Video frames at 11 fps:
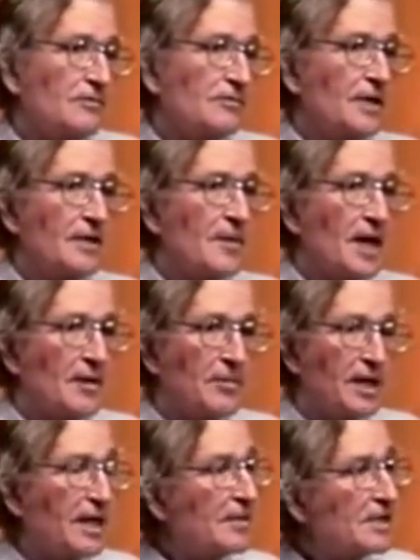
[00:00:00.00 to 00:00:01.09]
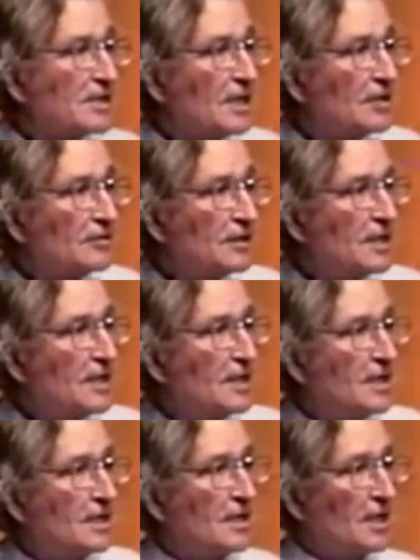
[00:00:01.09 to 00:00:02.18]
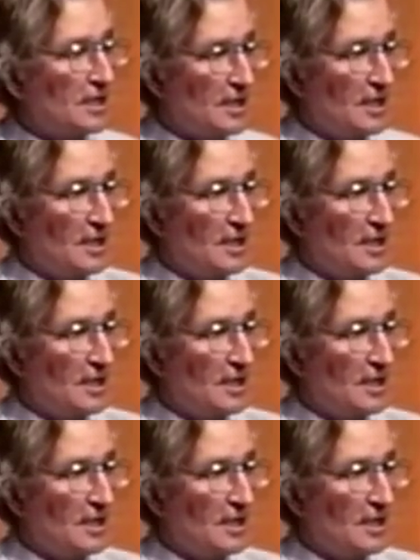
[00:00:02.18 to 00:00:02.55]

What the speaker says: I've written about it plenty myself, that